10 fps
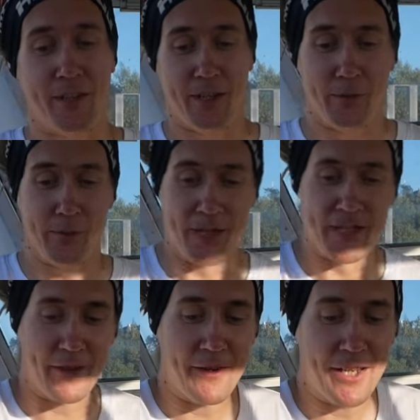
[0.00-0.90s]
and
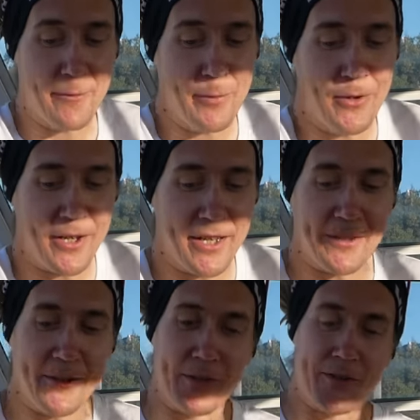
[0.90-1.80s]
hoodies available and
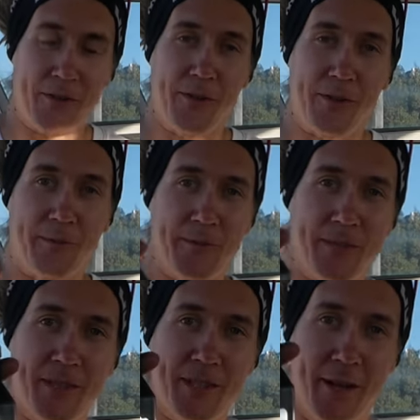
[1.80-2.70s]
also
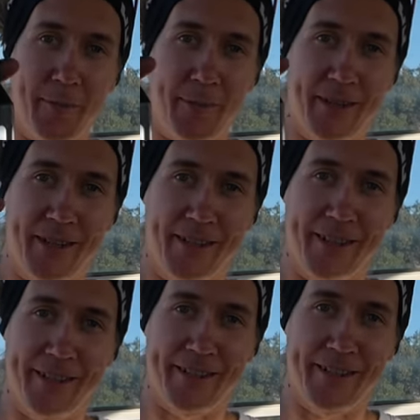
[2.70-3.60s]
some nice